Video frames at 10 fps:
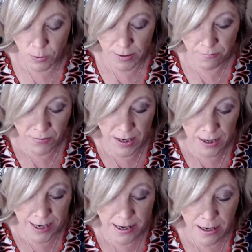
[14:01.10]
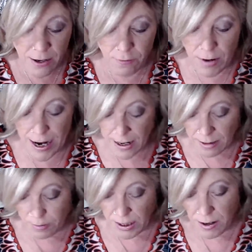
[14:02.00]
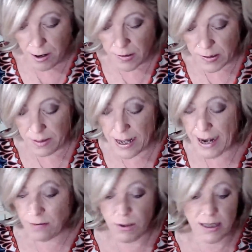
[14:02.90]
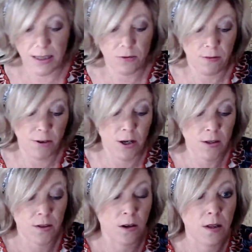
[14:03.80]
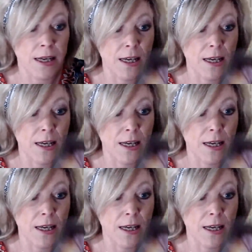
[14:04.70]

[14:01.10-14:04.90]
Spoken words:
what I'm feeling, right? Because then with this reversal,